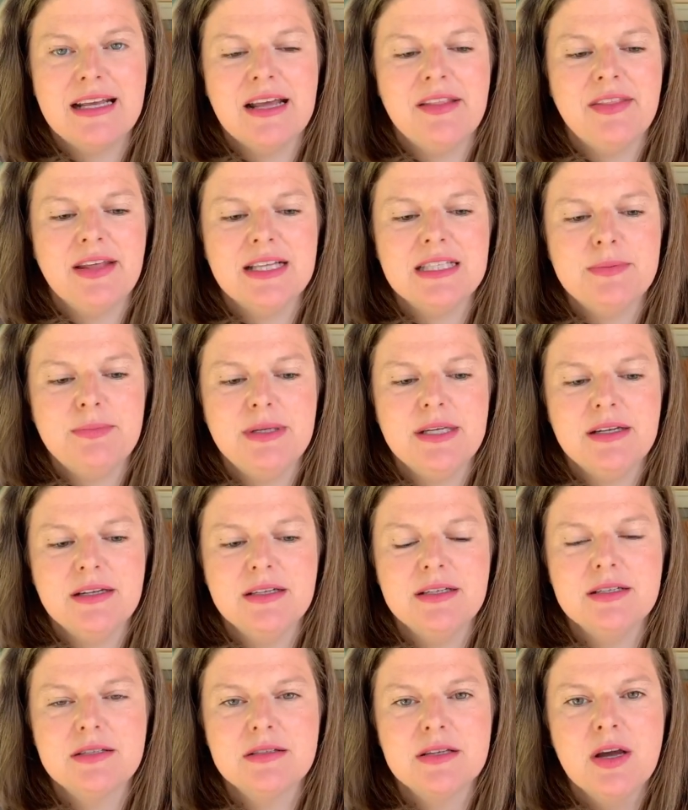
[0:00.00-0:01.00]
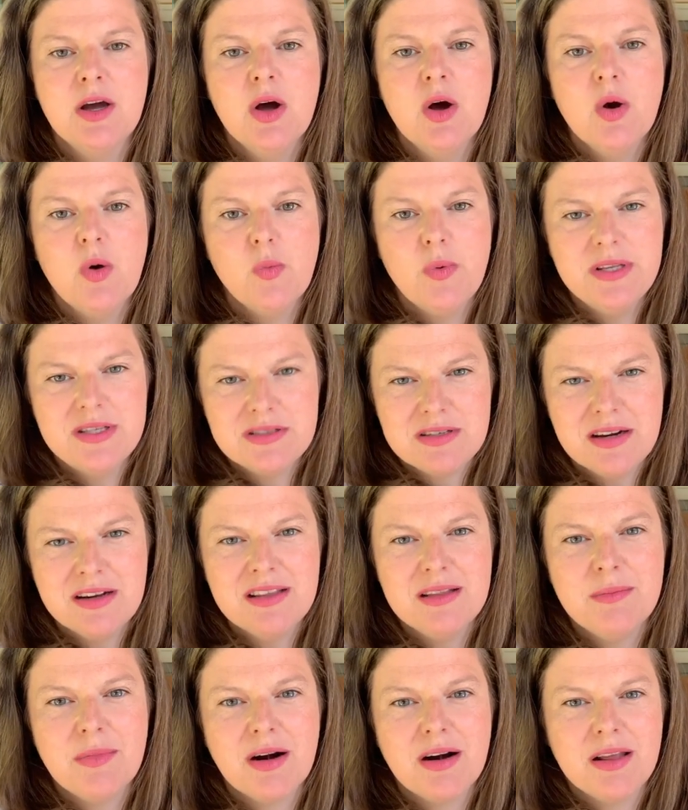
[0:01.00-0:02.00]
And that's because we study
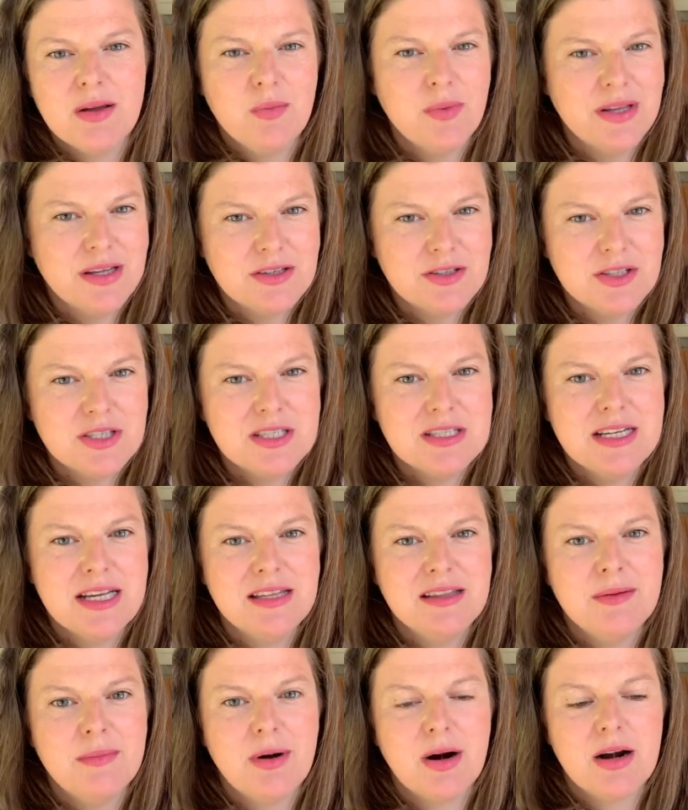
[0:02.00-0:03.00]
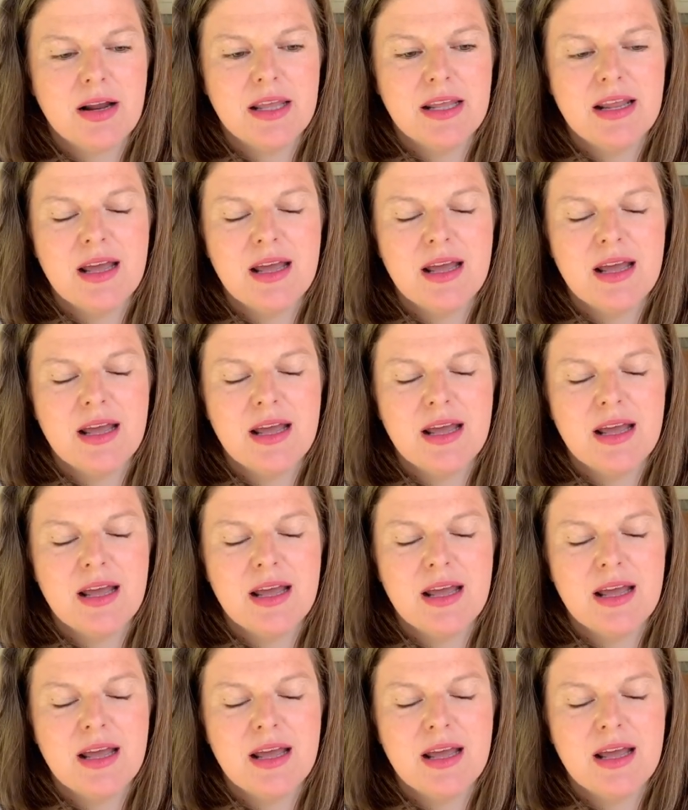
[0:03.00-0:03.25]
the market, we understand the market,